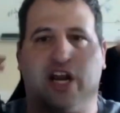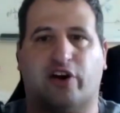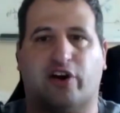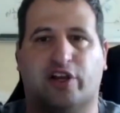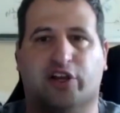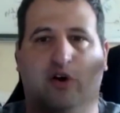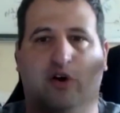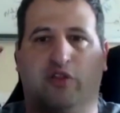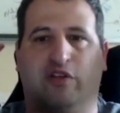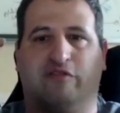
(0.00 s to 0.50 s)

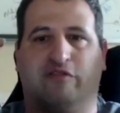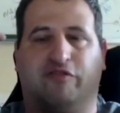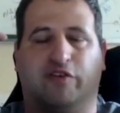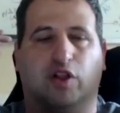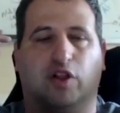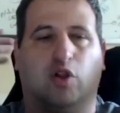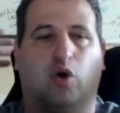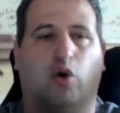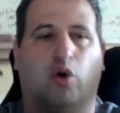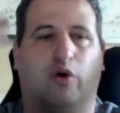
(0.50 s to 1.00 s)
the
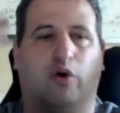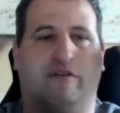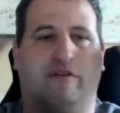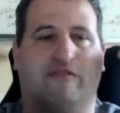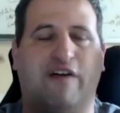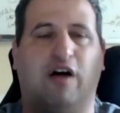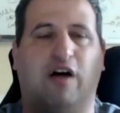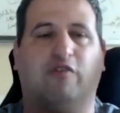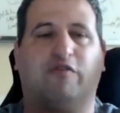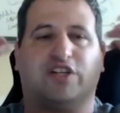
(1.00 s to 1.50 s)
velour or
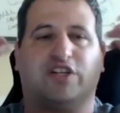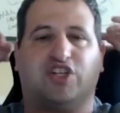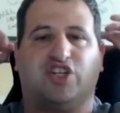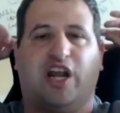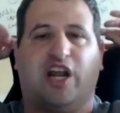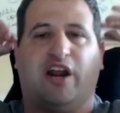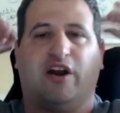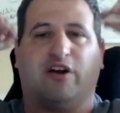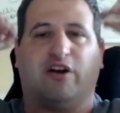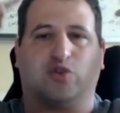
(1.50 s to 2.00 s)
velvet
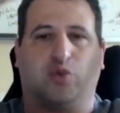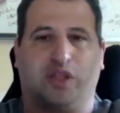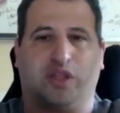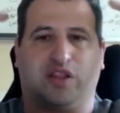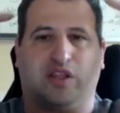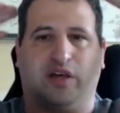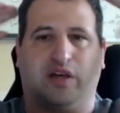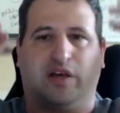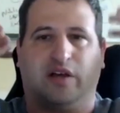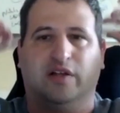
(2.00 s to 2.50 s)
chairs with
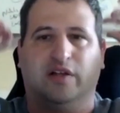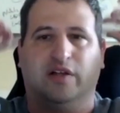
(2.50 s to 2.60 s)
the